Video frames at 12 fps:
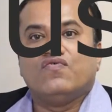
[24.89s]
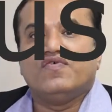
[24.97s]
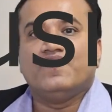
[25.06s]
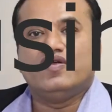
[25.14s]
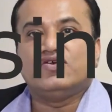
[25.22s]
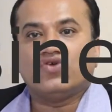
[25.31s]
we
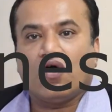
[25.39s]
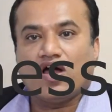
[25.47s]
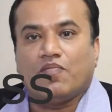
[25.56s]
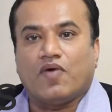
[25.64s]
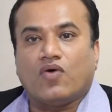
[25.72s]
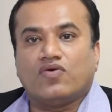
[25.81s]
will talk
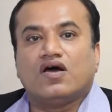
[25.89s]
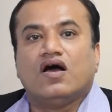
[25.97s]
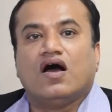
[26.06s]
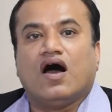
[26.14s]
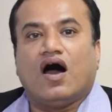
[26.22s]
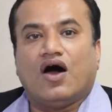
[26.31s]

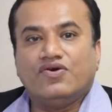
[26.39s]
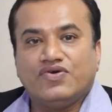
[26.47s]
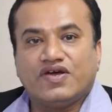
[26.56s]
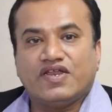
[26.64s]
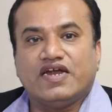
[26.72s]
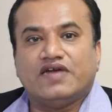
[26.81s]
about how
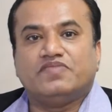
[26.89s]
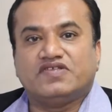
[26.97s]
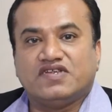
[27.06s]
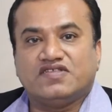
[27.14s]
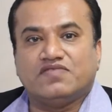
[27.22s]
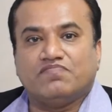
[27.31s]
to create
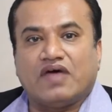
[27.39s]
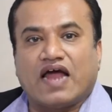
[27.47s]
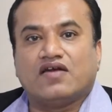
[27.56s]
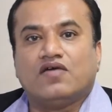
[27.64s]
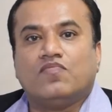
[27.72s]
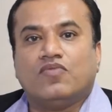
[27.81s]
business
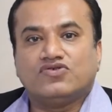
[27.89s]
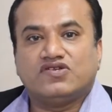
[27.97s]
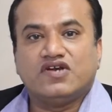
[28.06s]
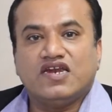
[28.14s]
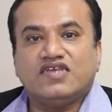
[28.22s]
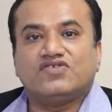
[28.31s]
impact
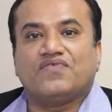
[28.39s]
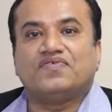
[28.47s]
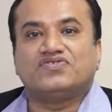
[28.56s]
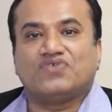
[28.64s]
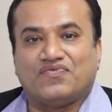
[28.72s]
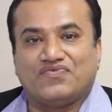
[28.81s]
post-release of a
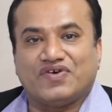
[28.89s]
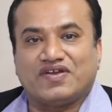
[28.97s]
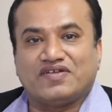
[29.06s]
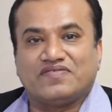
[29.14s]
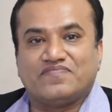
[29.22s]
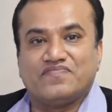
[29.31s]
software.